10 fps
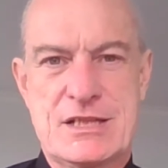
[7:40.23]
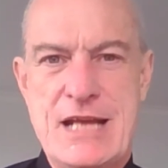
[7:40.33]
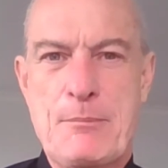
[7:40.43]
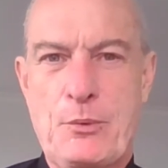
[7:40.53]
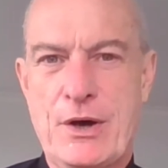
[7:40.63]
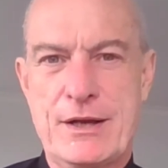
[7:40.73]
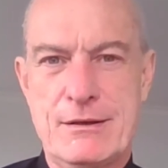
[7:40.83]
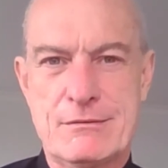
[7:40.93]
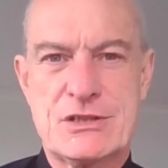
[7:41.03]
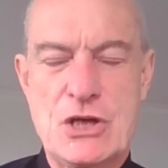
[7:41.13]
snap one
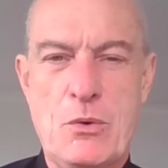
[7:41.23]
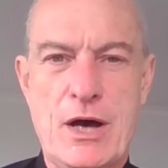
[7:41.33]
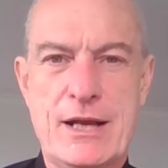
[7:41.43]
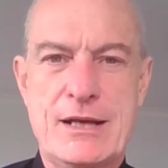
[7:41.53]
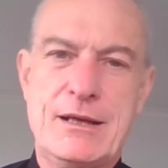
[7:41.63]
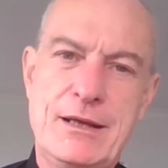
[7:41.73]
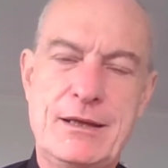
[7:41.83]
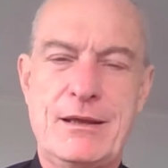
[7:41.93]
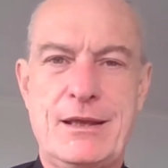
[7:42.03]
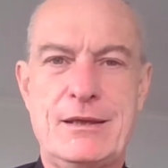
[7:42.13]
and so on. And
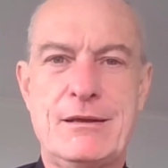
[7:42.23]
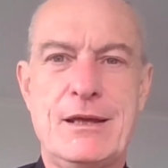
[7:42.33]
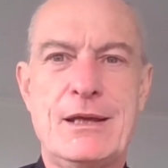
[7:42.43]
he